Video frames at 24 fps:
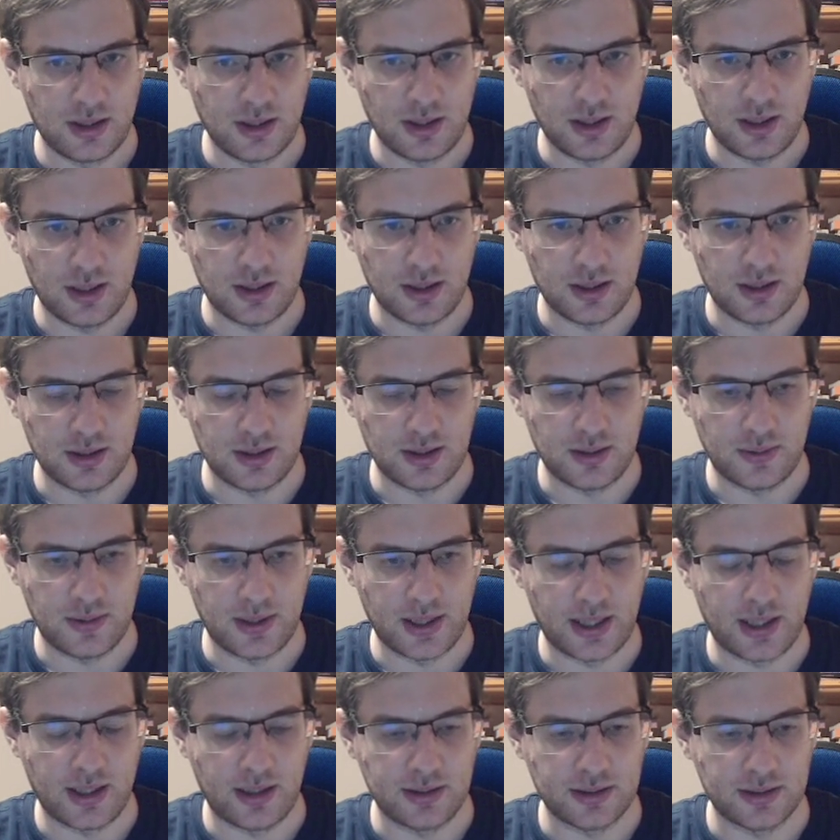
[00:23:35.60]

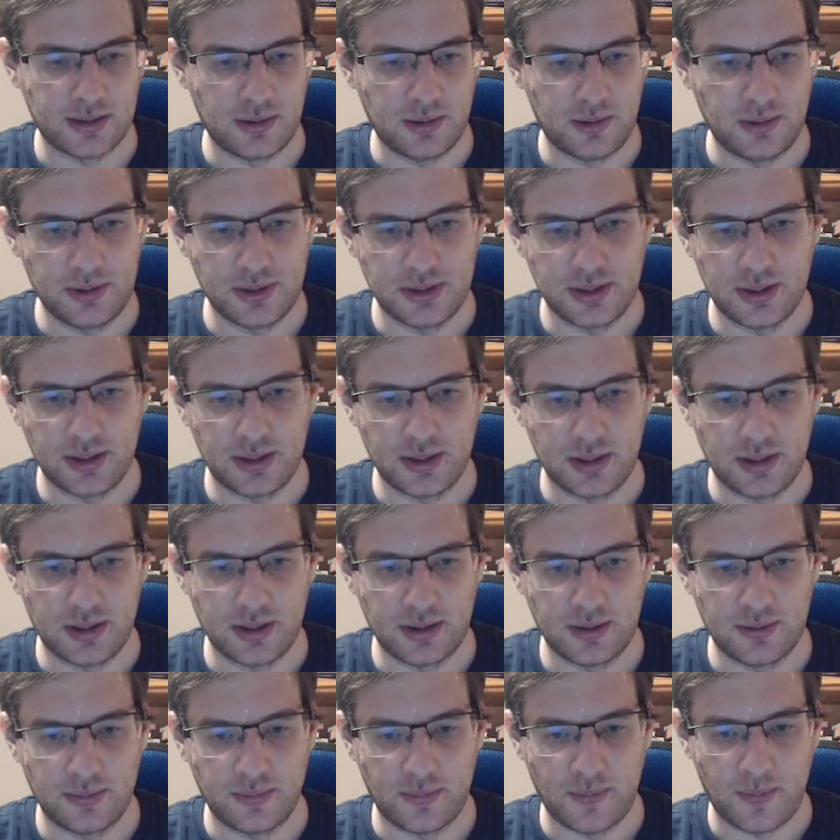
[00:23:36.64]
against those, and
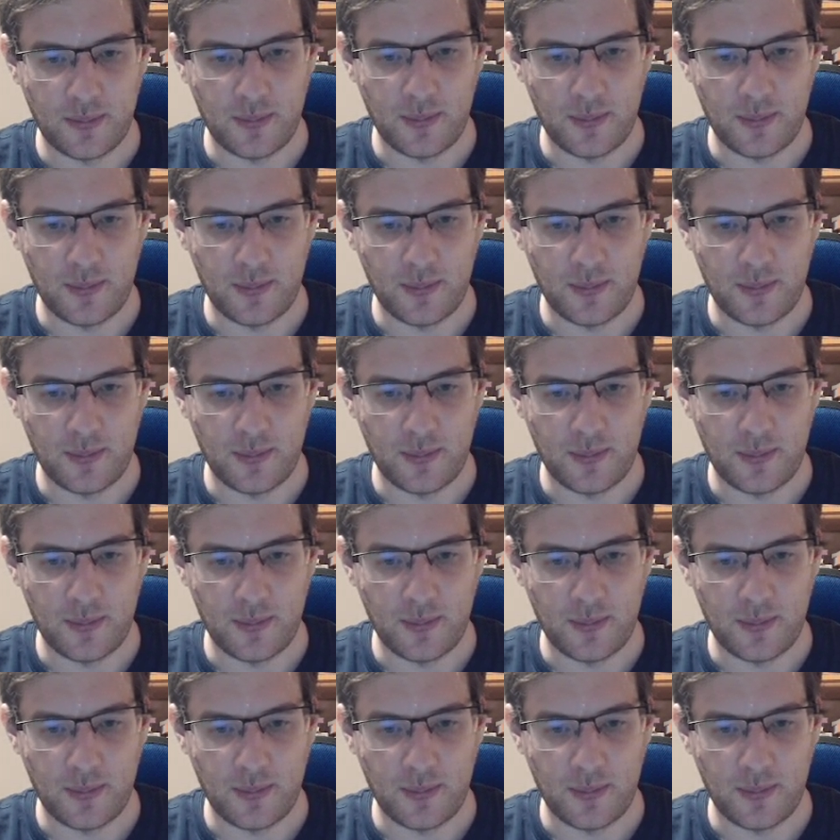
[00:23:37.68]
then